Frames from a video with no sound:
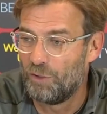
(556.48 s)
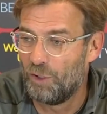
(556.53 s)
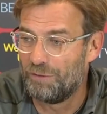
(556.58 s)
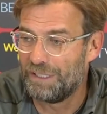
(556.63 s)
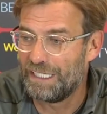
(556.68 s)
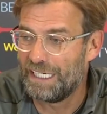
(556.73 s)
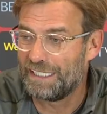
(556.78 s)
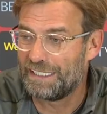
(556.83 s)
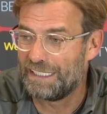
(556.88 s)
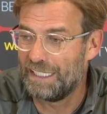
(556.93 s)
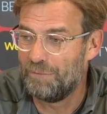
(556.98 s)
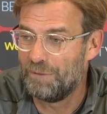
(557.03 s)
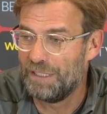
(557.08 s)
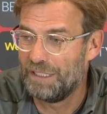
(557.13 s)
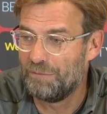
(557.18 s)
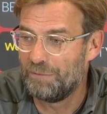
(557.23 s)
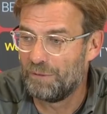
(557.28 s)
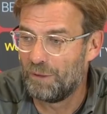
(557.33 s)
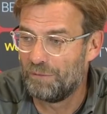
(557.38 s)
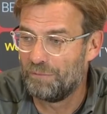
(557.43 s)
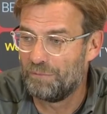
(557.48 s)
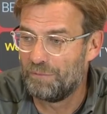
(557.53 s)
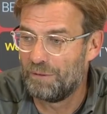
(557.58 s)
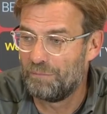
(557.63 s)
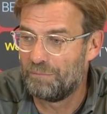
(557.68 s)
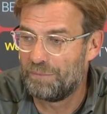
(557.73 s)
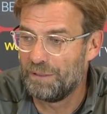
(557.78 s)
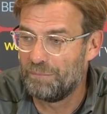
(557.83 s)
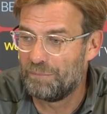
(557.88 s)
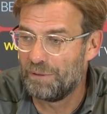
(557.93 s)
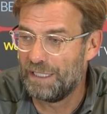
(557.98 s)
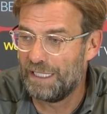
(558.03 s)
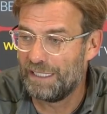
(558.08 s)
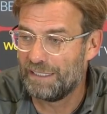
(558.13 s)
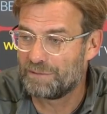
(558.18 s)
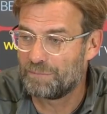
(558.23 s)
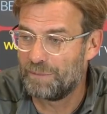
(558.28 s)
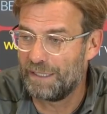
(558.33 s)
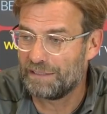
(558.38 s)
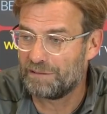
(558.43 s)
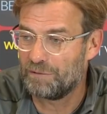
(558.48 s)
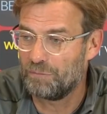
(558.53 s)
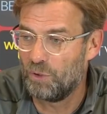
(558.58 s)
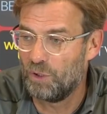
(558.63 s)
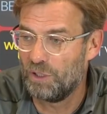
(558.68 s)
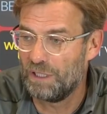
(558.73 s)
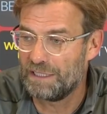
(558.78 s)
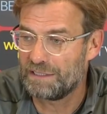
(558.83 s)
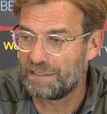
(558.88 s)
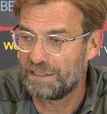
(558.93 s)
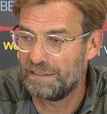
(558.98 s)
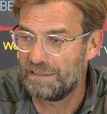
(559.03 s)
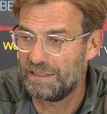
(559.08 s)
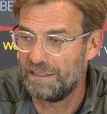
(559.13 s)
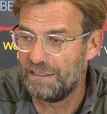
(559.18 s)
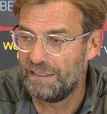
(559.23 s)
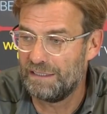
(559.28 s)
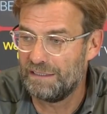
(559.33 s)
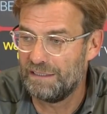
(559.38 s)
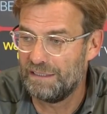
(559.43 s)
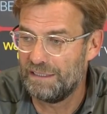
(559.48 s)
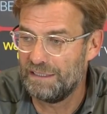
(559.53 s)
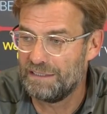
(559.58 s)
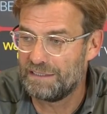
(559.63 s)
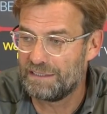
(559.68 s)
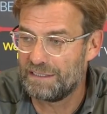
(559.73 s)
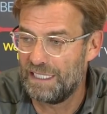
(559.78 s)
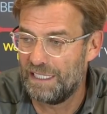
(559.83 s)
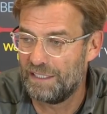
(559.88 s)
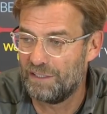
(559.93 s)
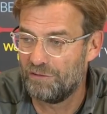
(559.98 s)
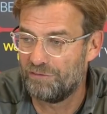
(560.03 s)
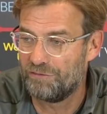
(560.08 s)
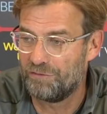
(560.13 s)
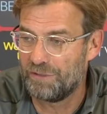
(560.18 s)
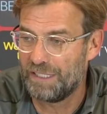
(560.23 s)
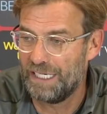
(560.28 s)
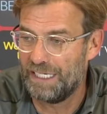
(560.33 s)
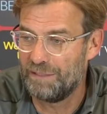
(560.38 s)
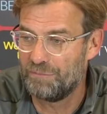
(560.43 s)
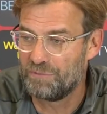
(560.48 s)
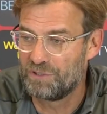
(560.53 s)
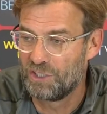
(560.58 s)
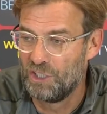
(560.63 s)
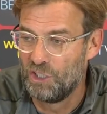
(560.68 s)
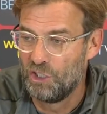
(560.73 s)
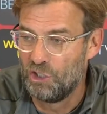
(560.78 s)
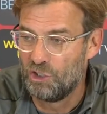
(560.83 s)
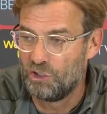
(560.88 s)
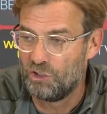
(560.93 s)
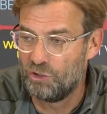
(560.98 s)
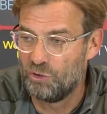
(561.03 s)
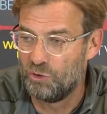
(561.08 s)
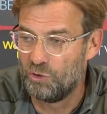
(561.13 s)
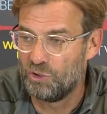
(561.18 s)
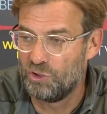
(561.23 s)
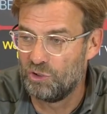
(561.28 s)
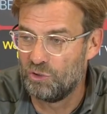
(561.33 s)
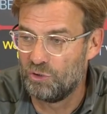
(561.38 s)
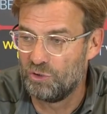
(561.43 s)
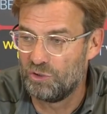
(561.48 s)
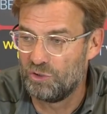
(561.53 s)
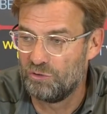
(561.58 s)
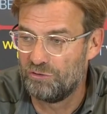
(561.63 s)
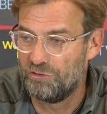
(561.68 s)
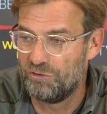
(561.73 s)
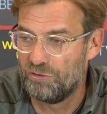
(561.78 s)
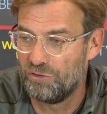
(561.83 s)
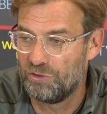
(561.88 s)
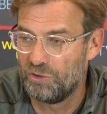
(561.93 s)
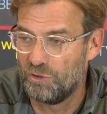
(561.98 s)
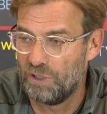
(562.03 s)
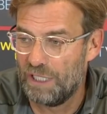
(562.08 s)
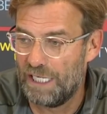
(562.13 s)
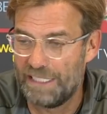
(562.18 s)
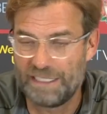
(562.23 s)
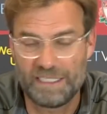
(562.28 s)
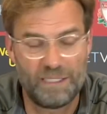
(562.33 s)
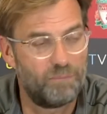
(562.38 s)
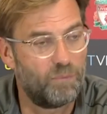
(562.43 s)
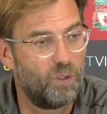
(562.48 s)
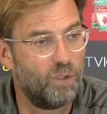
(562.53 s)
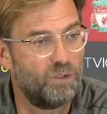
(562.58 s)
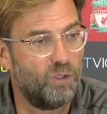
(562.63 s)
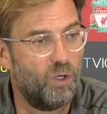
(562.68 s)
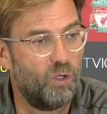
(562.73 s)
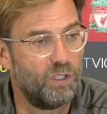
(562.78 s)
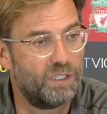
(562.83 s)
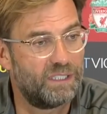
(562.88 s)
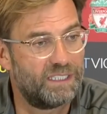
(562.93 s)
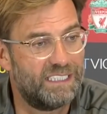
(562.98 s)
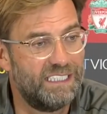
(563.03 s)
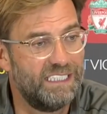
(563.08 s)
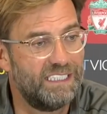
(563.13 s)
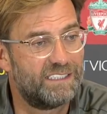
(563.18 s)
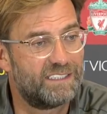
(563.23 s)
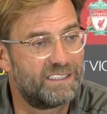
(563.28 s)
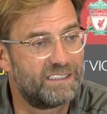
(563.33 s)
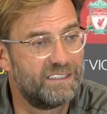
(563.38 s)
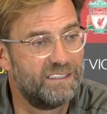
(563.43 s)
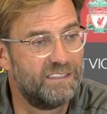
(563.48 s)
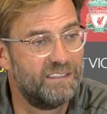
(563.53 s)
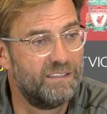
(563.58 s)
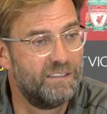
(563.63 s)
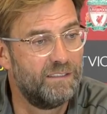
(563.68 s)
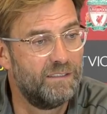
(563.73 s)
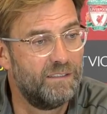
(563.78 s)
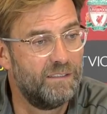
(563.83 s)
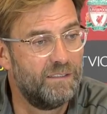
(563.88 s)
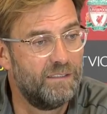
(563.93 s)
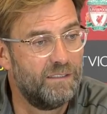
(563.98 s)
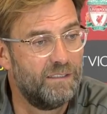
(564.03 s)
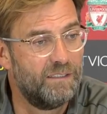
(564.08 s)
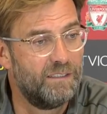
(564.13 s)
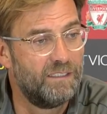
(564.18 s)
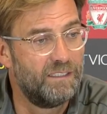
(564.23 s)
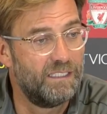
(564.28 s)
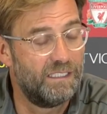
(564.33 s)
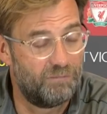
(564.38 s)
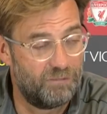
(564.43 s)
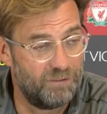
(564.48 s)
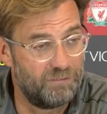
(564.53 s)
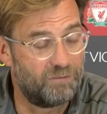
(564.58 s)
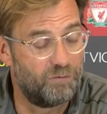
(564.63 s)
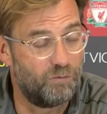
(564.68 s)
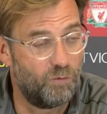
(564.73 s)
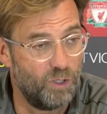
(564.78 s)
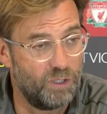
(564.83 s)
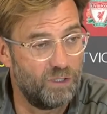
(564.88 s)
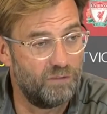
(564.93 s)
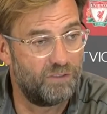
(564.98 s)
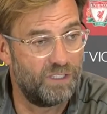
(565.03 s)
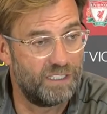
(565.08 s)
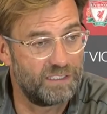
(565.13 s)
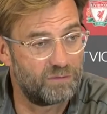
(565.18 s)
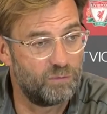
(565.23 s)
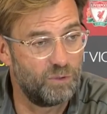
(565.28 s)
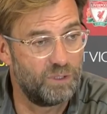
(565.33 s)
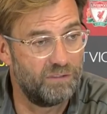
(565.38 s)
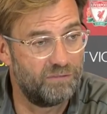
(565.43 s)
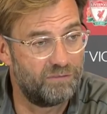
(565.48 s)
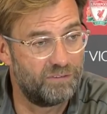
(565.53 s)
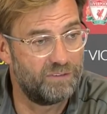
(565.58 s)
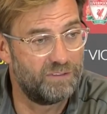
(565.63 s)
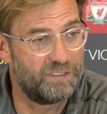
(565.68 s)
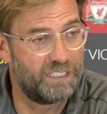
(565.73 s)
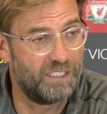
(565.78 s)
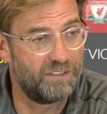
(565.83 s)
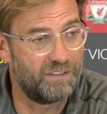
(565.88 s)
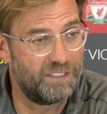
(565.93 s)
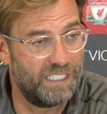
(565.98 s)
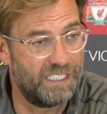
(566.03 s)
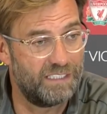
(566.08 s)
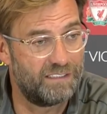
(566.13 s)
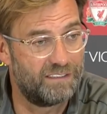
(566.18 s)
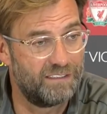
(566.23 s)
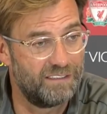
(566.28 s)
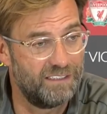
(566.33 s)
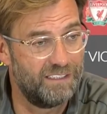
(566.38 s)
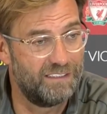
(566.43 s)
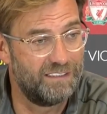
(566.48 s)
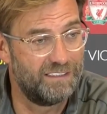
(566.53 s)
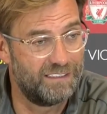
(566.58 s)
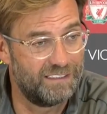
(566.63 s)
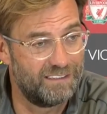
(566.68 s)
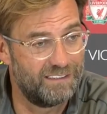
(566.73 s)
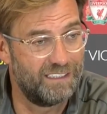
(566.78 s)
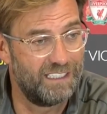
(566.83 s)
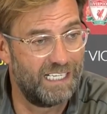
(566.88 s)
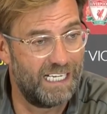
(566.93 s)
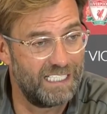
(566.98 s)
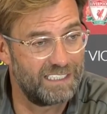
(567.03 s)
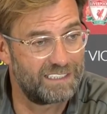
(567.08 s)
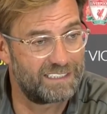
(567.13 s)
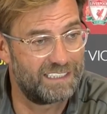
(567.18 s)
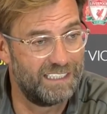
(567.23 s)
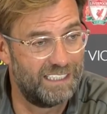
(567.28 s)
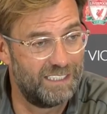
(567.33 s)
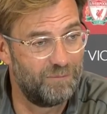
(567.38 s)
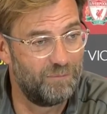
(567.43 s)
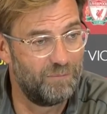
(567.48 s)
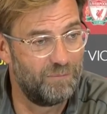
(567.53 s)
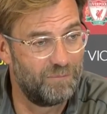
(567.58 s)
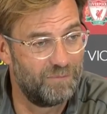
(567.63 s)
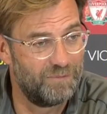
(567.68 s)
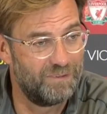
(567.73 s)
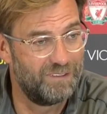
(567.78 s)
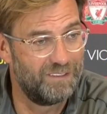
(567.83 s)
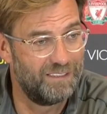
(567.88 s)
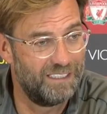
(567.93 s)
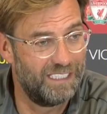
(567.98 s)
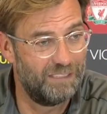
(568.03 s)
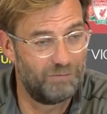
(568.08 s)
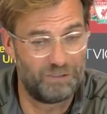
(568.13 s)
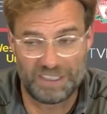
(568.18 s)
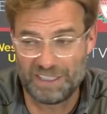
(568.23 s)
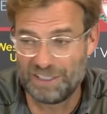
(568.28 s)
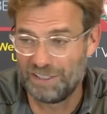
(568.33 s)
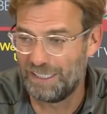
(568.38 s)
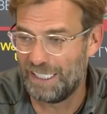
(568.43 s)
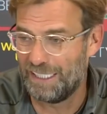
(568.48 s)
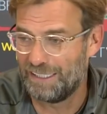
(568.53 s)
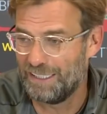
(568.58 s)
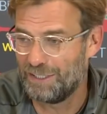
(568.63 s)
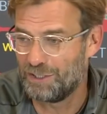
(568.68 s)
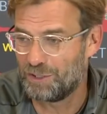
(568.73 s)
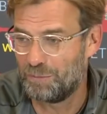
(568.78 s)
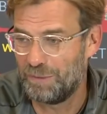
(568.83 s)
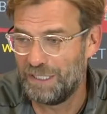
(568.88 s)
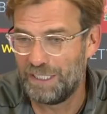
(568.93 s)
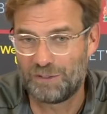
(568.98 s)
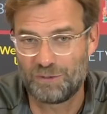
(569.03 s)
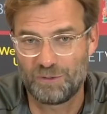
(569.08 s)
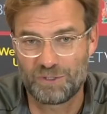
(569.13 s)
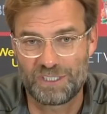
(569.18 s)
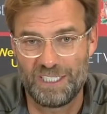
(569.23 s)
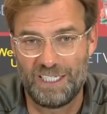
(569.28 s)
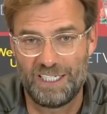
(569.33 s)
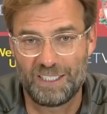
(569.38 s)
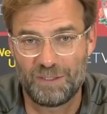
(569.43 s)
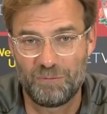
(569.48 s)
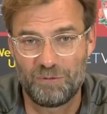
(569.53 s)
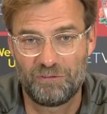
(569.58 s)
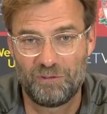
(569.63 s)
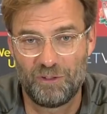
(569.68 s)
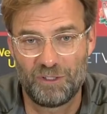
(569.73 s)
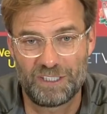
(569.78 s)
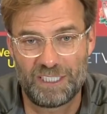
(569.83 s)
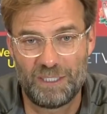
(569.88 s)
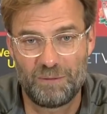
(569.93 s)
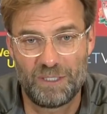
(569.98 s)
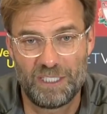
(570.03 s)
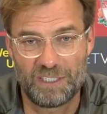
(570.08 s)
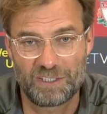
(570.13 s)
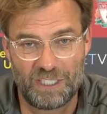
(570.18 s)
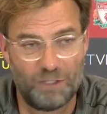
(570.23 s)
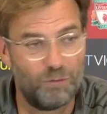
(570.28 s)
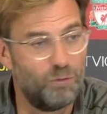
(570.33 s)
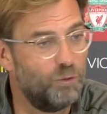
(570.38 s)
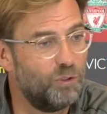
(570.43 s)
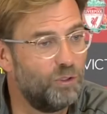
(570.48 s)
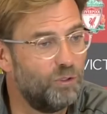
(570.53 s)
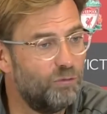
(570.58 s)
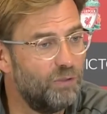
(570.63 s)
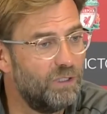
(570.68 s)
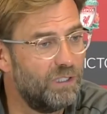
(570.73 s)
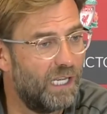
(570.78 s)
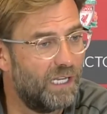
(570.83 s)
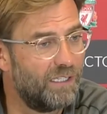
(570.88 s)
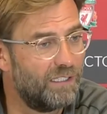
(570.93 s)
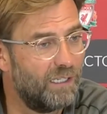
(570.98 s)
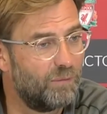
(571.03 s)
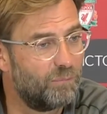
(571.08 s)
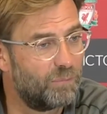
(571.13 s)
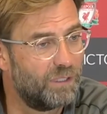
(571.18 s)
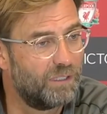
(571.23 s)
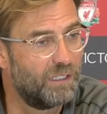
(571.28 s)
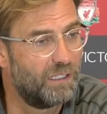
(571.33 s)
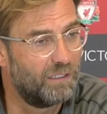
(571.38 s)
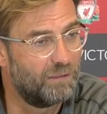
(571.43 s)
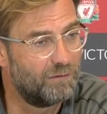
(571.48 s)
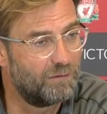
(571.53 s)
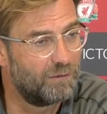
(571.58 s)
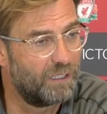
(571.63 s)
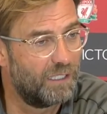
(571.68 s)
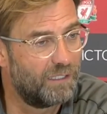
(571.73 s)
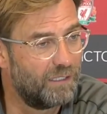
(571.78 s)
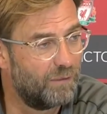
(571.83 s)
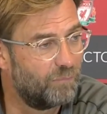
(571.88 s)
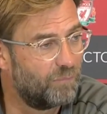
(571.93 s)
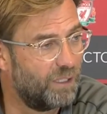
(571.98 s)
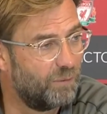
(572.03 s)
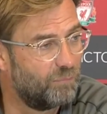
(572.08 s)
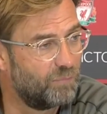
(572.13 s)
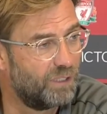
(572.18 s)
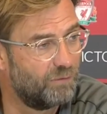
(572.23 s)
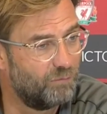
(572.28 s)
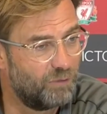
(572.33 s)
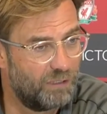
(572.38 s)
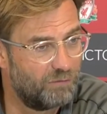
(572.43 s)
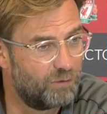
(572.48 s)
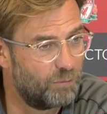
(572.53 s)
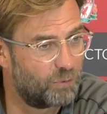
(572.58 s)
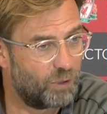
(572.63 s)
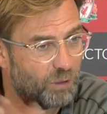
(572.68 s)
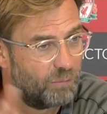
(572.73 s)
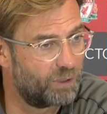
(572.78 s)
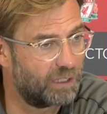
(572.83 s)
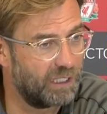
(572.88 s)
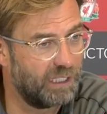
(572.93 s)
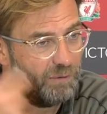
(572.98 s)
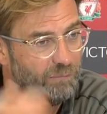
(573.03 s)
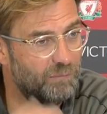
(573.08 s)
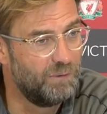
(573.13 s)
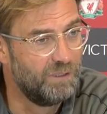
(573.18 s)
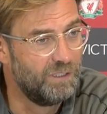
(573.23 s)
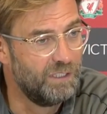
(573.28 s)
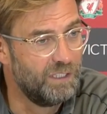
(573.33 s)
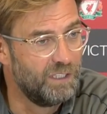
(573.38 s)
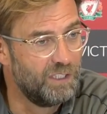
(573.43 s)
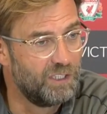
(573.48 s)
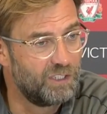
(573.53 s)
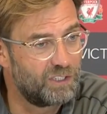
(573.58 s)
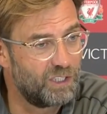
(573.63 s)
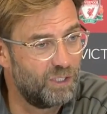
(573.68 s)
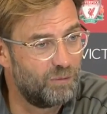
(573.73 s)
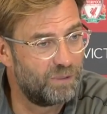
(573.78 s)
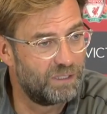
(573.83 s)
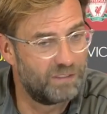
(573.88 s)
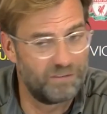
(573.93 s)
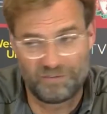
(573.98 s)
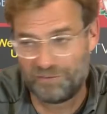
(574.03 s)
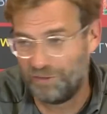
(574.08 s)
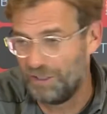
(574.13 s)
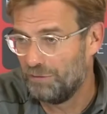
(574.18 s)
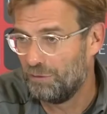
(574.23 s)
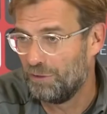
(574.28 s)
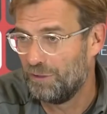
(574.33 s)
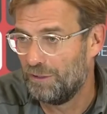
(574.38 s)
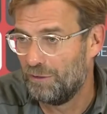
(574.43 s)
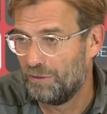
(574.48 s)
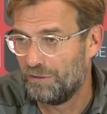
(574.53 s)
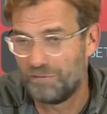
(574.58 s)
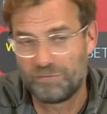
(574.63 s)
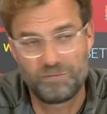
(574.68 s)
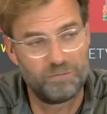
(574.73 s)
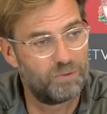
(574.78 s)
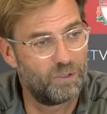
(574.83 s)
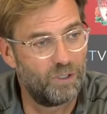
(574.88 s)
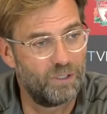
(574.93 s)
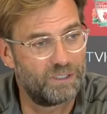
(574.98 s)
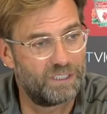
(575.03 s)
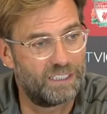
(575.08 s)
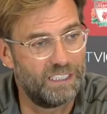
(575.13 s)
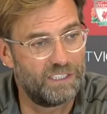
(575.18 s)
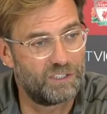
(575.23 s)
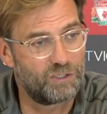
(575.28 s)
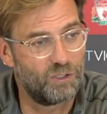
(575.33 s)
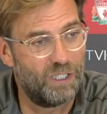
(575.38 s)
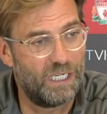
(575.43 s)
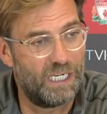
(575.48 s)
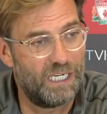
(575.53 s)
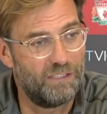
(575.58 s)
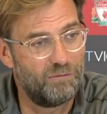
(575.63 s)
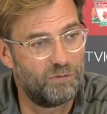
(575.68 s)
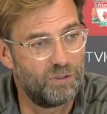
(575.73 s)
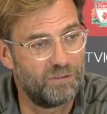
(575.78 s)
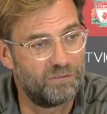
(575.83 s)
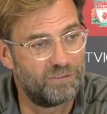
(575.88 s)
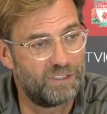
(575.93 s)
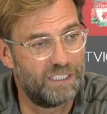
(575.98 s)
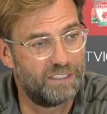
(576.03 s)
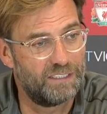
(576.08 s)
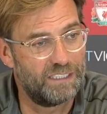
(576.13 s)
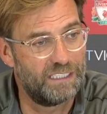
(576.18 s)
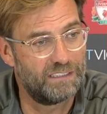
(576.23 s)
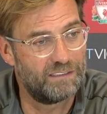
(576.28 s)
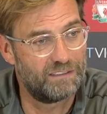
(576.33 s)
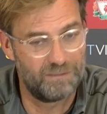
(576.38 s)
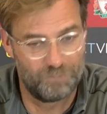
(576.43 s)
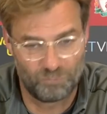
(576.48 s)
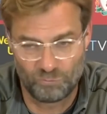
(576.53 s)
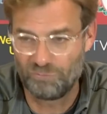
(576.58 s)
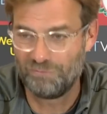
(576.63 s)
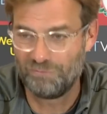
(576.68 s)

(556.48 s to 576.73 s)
or when I came in, uh, people expect more or less that in, in these kind of games, you you you you line up all the kids. Uh, if one of us would have done that in the, the last game, and we didn't. I didn't speak to Sarri before the game and asked how, who you will line up, and I line up them. Then we have a proper game. So, but if we would have brought the kids, or I would have done that,